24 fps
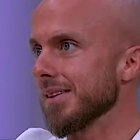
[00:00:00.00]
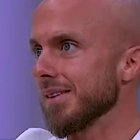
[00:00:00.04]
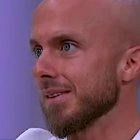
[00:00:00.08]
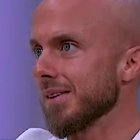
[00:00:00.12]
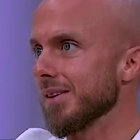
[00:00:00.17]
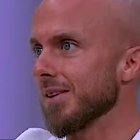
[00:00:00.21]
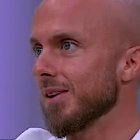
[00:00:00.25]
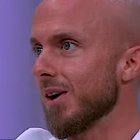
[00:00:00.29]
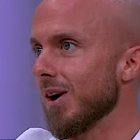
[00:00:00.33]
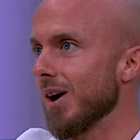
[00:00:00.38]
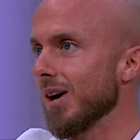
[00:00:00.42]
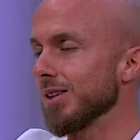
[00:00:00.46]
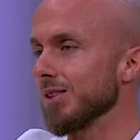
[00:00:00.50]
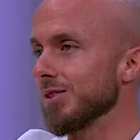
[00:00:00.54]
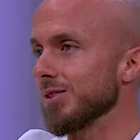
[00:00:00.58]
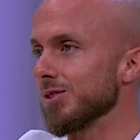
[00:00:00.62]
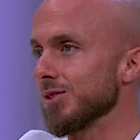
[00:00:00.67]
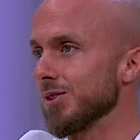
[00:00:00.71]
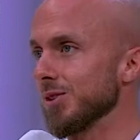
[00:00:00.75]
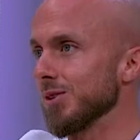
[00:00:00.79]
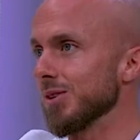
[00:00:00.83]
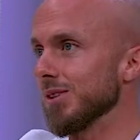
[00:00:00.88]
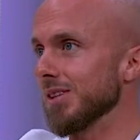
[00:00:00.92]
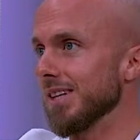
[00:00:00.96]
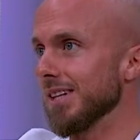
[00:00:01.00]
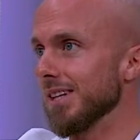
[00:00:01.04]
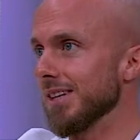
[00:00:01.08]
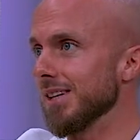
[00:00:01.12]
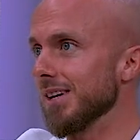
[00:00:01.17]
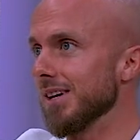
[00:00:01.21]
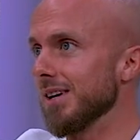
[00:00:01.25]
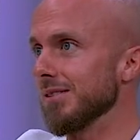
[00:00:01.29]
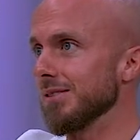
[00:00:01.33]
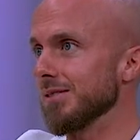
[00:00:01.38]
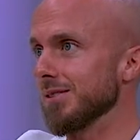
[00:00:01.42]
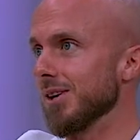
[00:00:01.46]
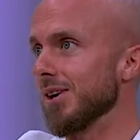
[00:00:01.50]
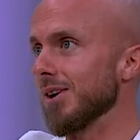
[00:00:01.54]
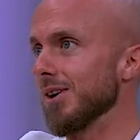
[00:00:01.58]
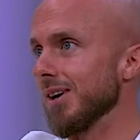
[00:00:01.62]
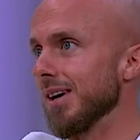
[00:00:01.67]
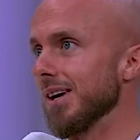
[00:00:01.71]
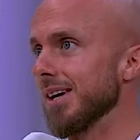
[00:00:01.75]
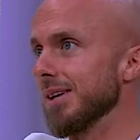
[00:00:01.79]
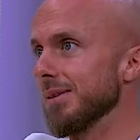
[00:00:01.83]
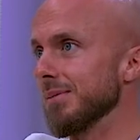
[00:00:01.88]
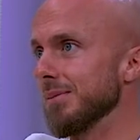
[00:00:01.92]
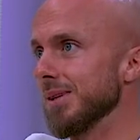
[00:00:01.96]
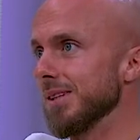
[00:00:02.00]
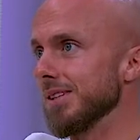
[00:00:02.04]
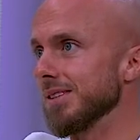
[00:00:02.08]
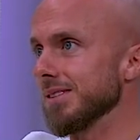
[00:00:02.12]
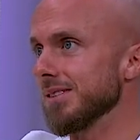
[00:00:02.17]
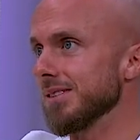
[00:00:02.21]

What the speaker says: God certainly loves our enemies.